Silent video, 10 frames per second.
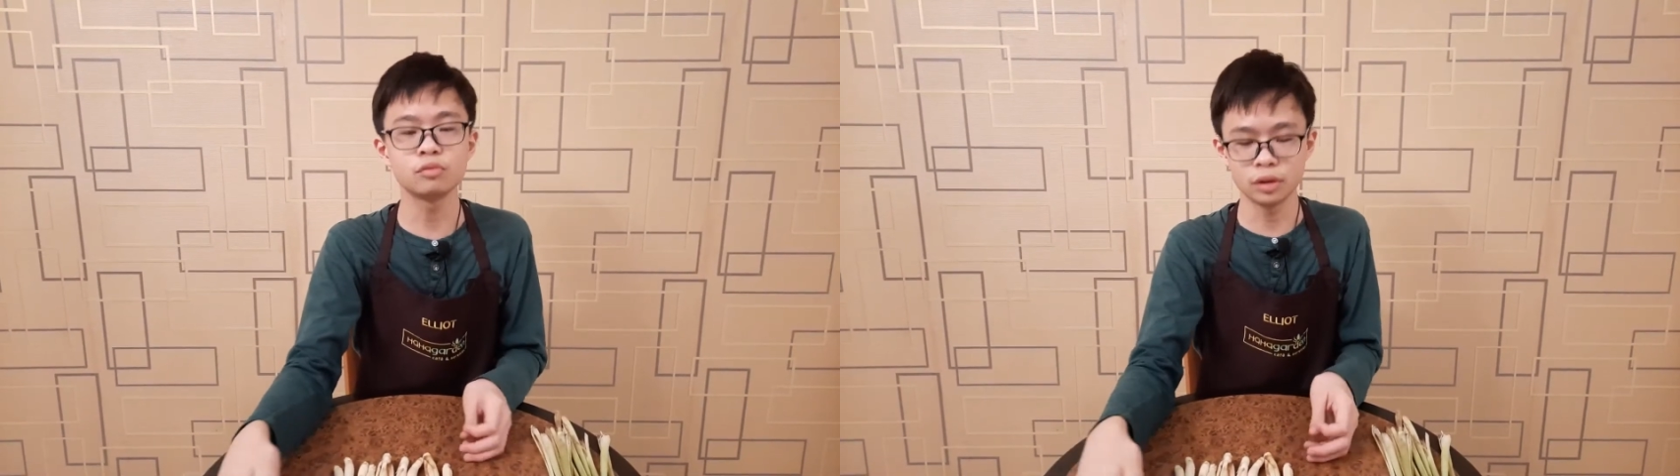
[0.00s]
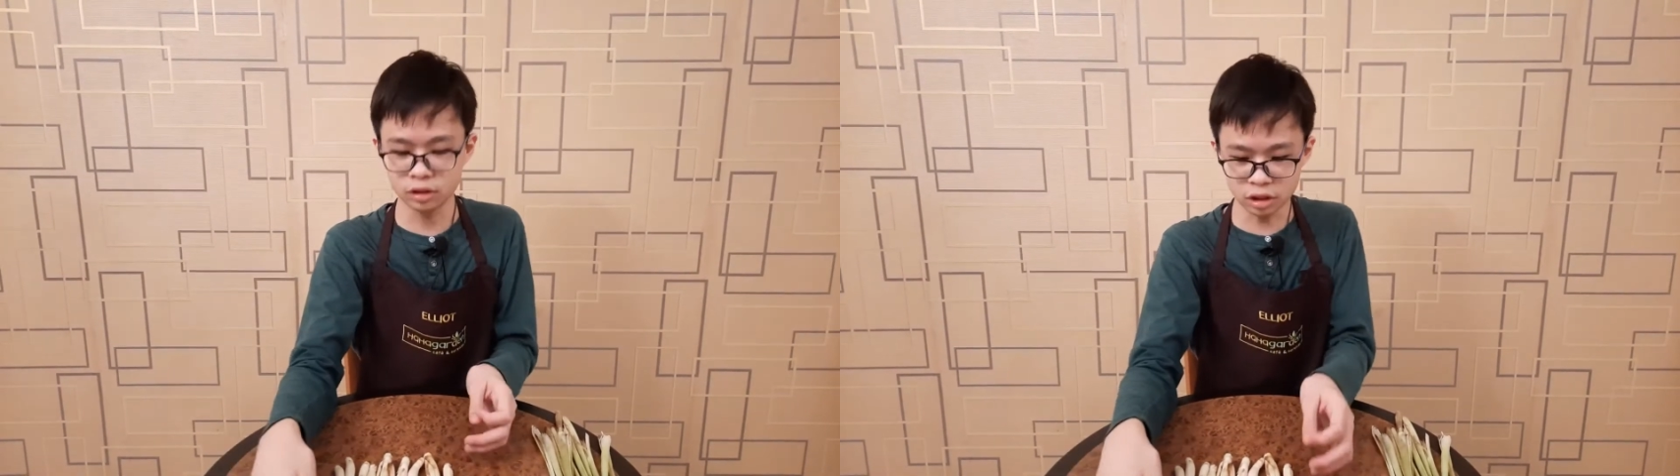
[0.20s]

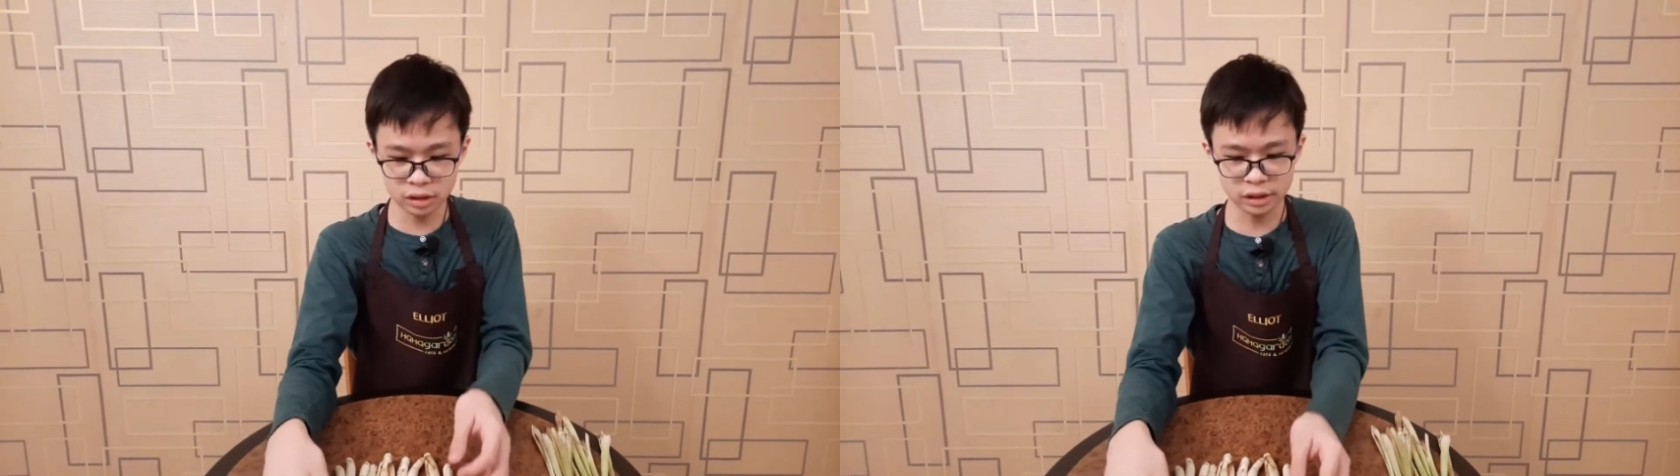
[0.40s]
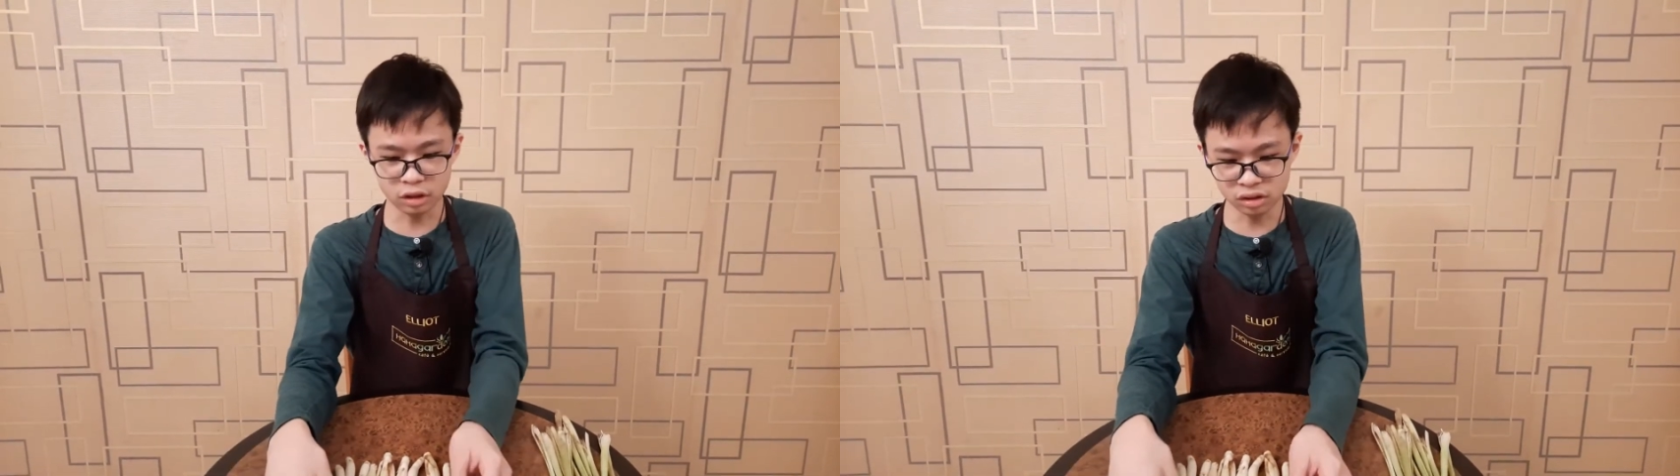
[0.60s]
We
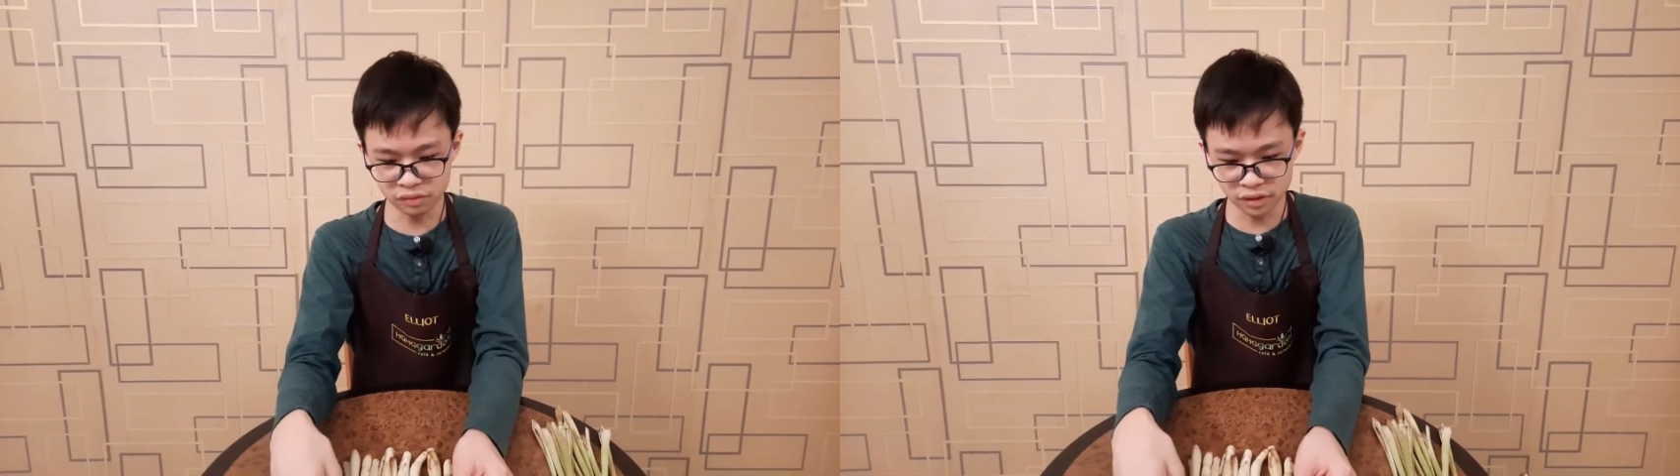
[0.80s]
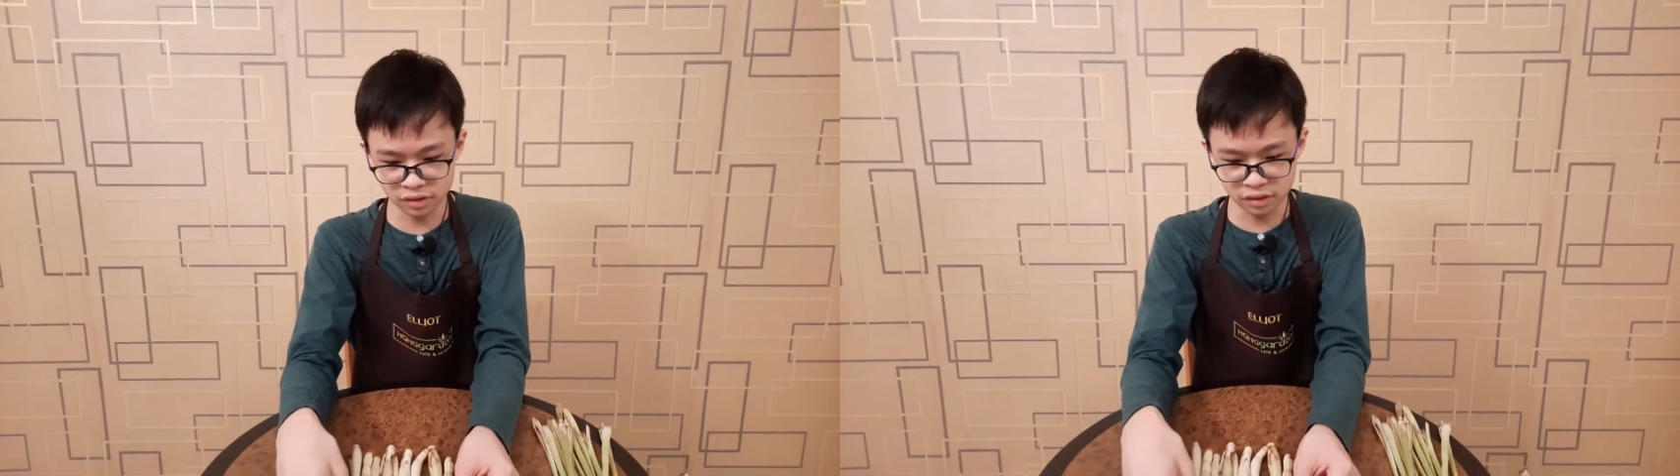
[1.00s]
got all
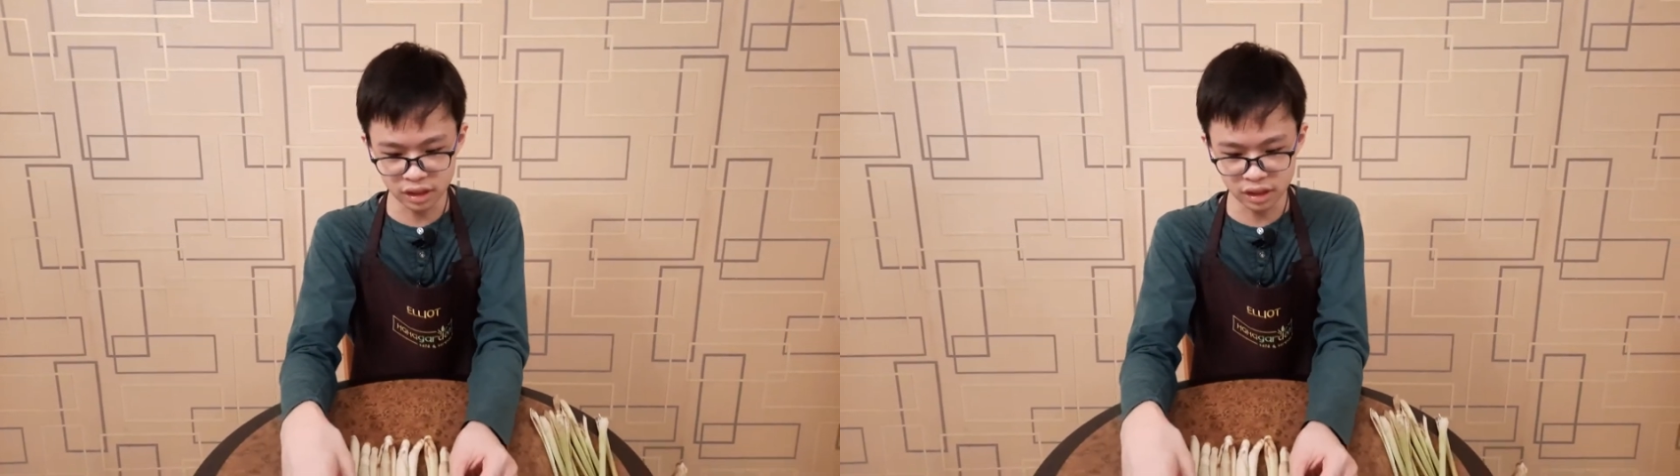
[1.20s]
of this